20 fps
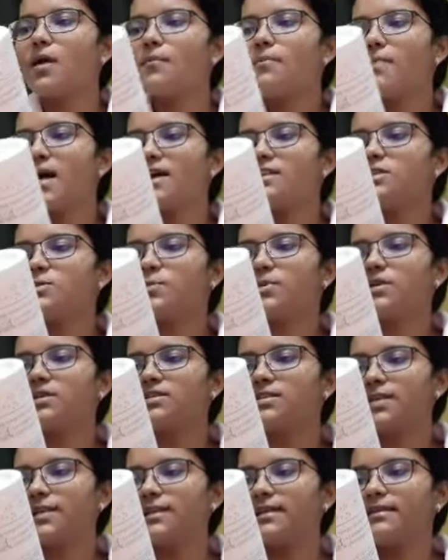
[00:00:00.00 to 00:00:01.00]
Mass
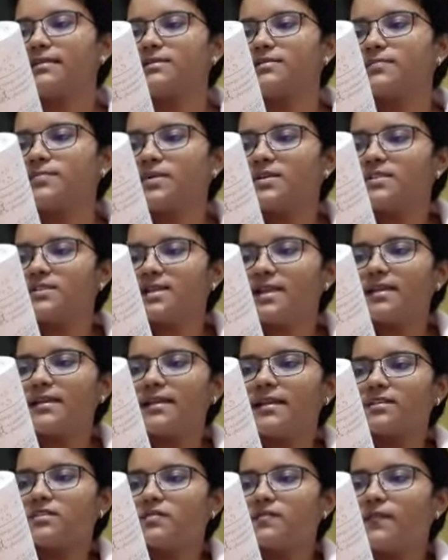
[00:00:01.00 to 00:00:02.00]
percentage,
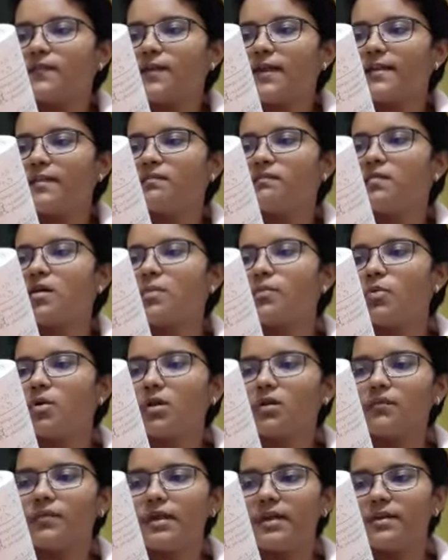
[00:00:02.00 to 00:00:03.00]
percentage weight
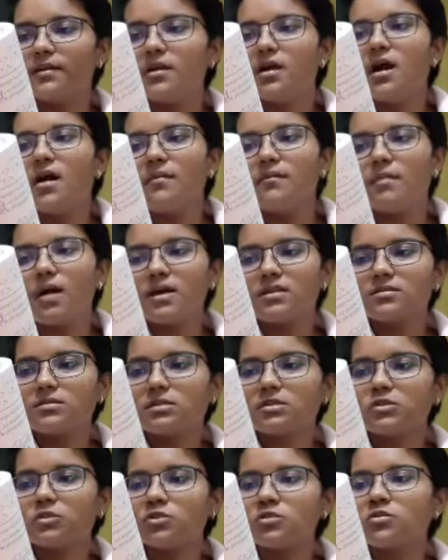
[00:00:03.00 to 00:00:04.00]
upon weight. Mass
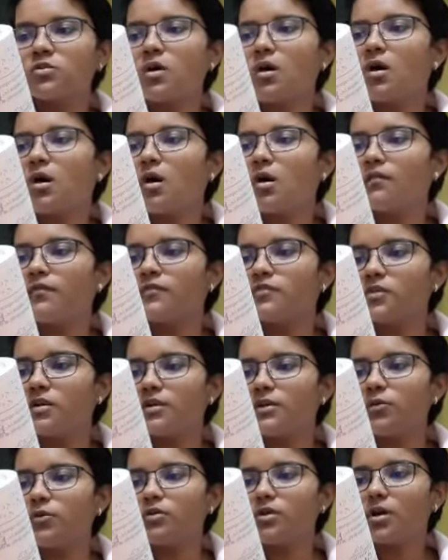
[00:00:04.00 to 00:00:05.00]
of
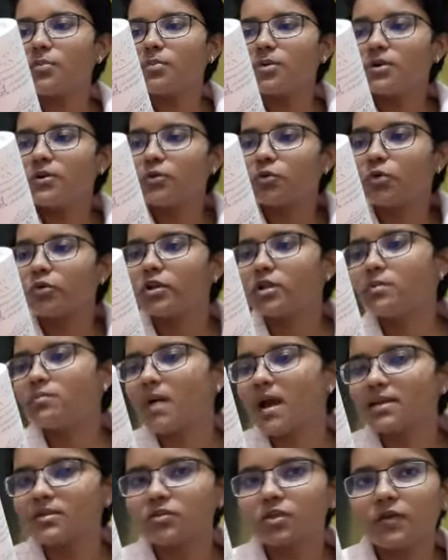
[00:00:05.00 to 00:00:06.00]
solute upon total
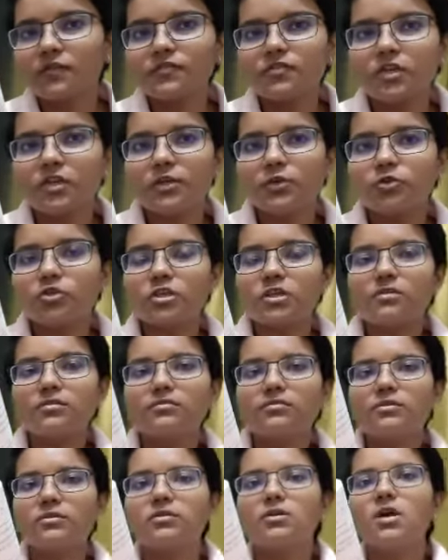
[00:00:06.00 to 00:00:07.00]
mass of solution.
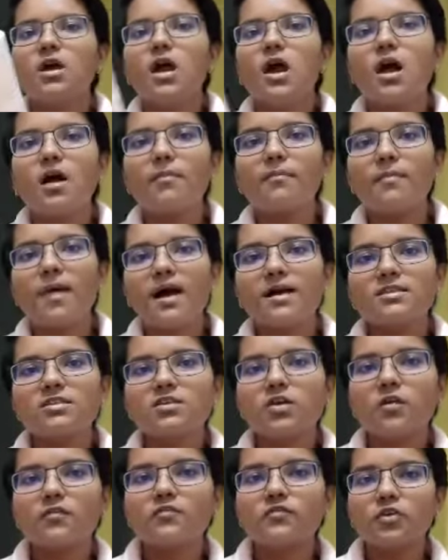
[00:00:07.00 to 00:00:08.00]
Mass
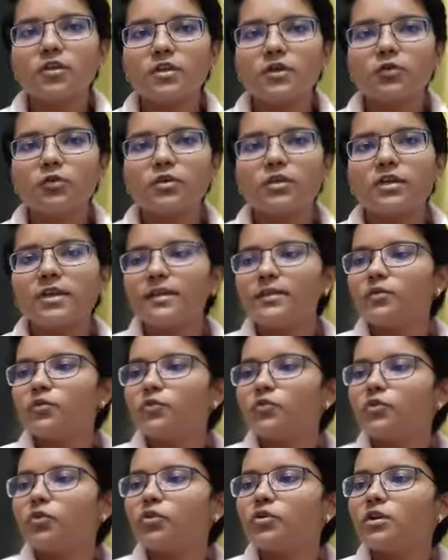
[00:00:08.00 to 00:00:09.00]
of solute
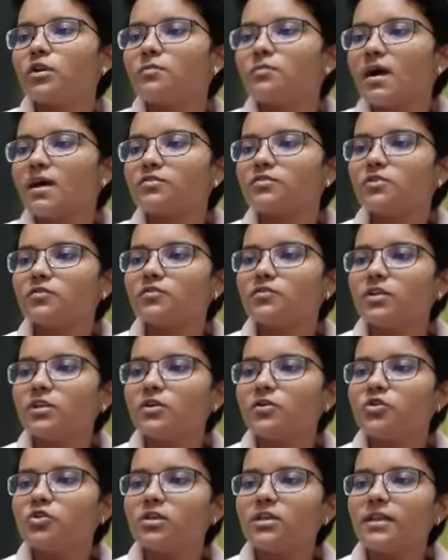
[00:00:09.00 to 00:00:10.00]
into total mass of
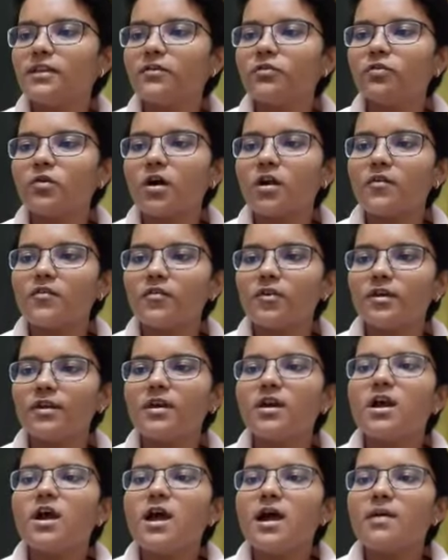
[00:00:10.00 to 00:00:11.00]
solution into 100.
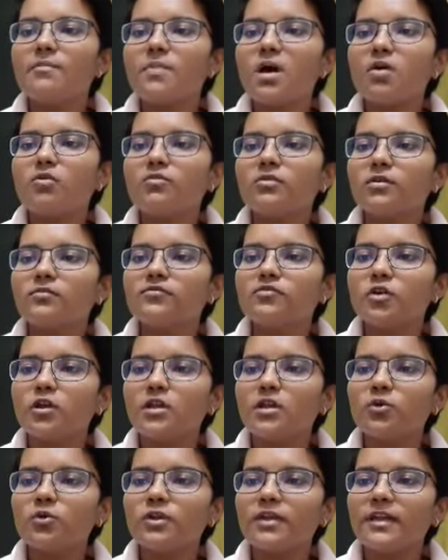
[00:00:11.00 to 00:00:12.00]
Amount of
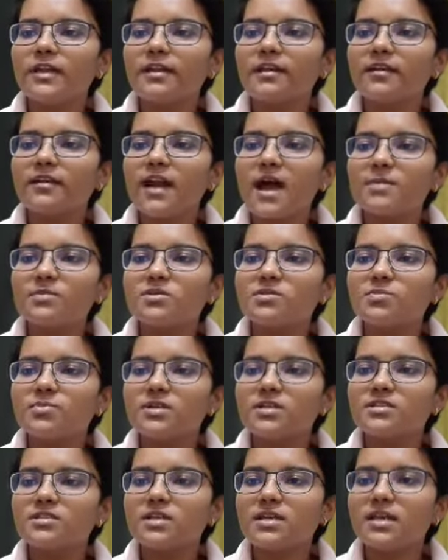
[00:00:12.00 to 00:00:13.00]
solute in grams
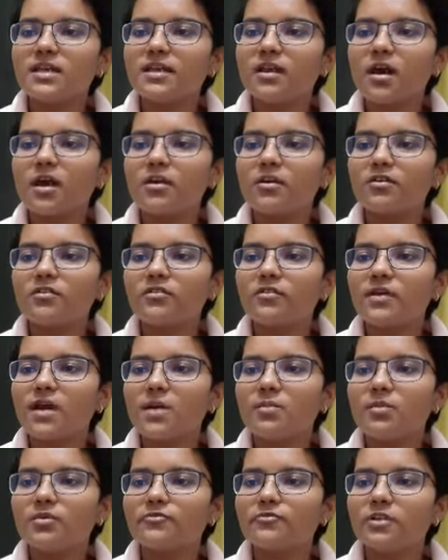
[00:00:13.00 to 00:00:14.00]
present in 100
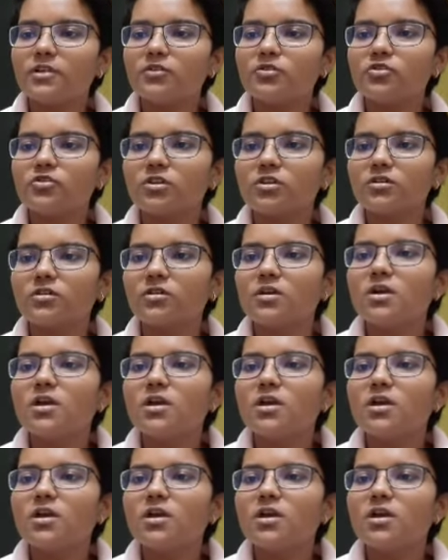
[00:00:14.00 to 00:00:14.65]
gram of solution.